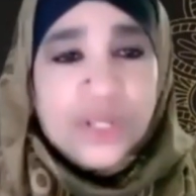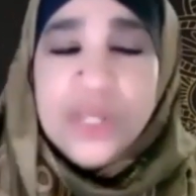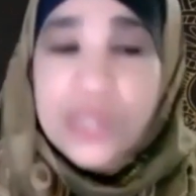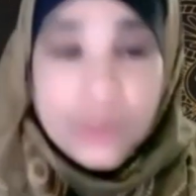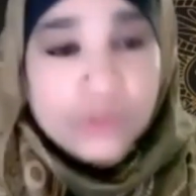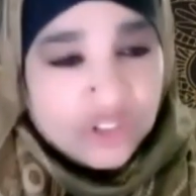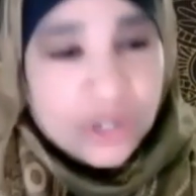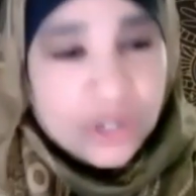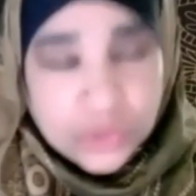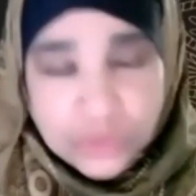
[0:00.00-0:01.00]
It will
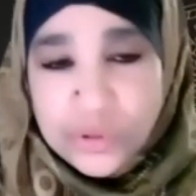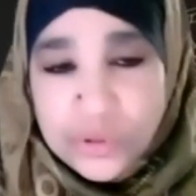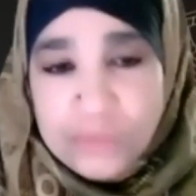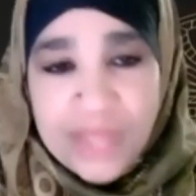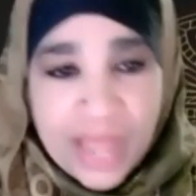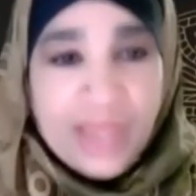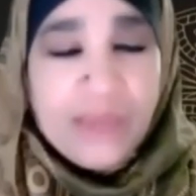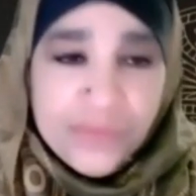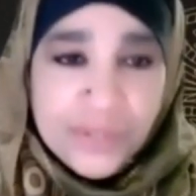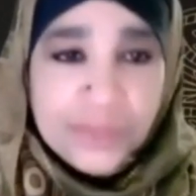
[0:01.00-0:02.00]
show through your
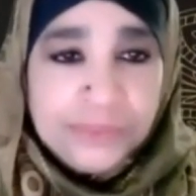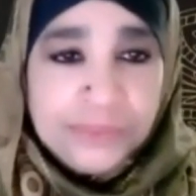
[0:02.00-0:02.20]
behavior.